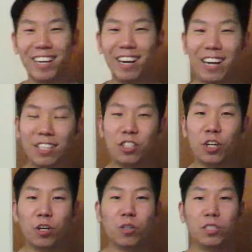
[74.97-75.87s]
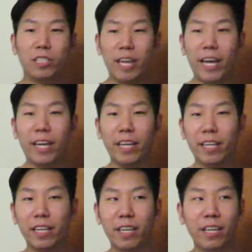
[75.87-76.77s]
So
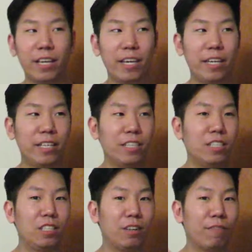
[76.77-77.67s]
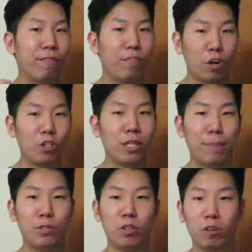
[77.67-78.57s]
today is the first
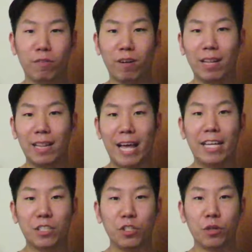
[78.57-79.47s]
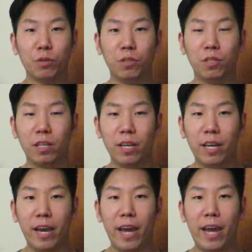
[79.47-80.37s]
episode of Class Notes.
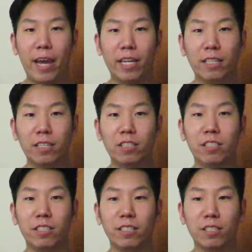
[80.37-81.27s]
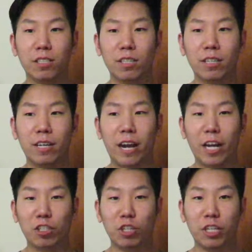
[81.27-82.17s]
And this is
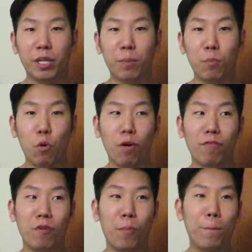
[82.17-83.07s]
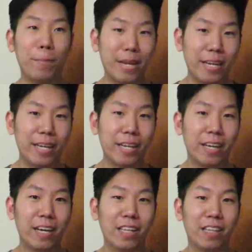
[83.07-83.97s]
actually more for me
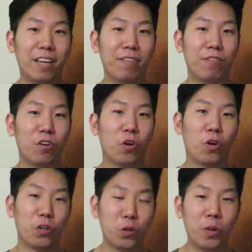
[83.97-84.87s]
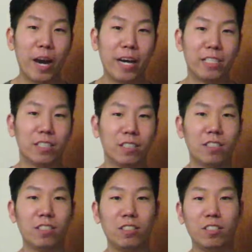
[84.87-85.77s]
than for all of you guys.
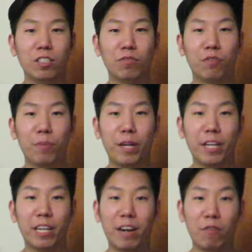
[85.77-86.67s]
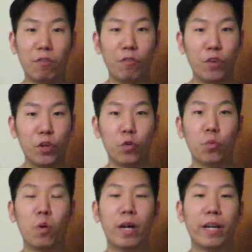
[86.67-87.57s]
This is just for me to kind of review
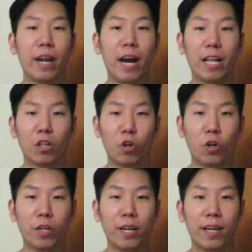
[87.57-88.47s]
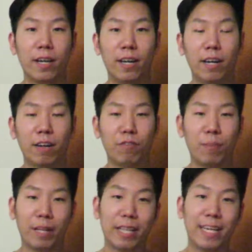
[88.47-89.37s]
what I learned from
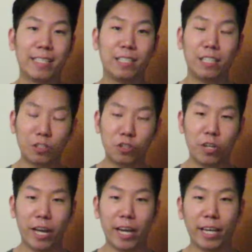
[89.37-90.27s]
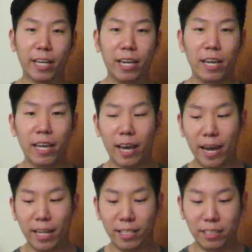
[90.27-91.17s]
my class yesterday,
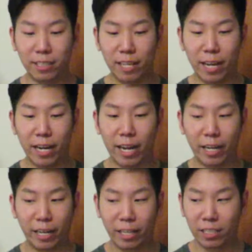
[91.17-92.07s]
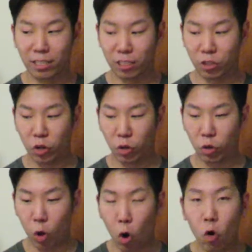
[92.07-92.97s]
and that I can just
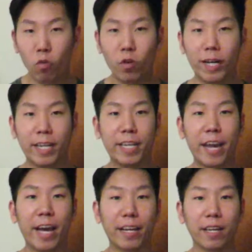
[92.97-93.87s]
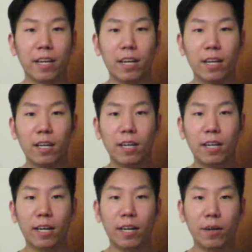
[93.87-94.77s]
go over it again
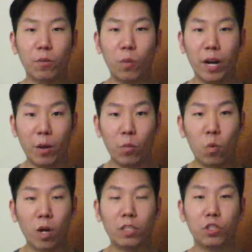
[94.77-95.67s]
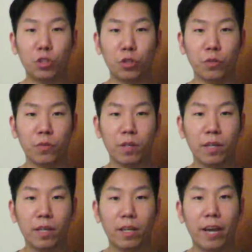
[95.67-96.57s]
when I want to.
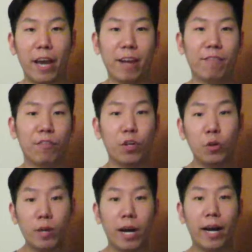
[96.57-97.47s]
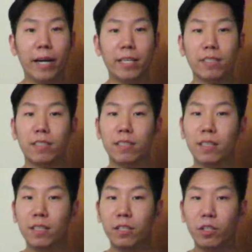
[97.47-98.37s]
And for you guys,
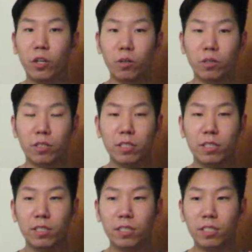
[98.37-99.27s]
this